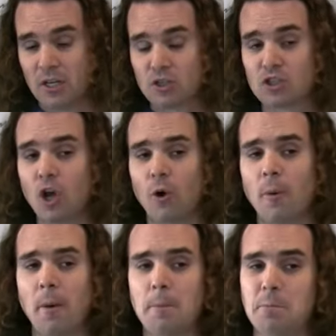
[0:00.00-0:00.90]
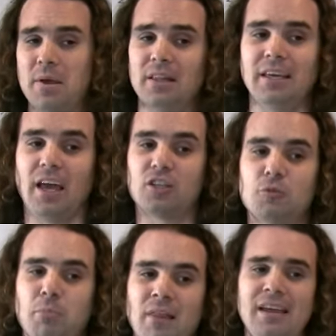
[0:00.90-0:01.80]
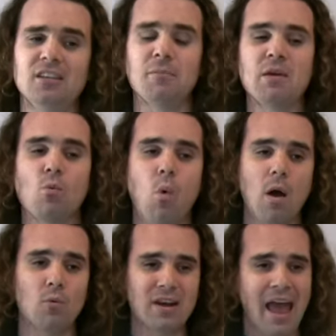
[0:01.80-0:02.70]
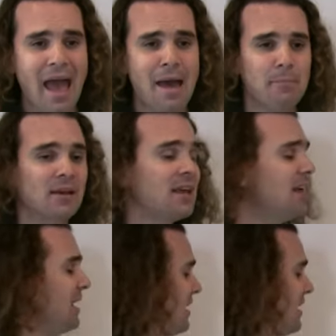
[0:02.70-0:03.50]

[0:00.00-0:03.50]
So, Billy, explain to me what would happen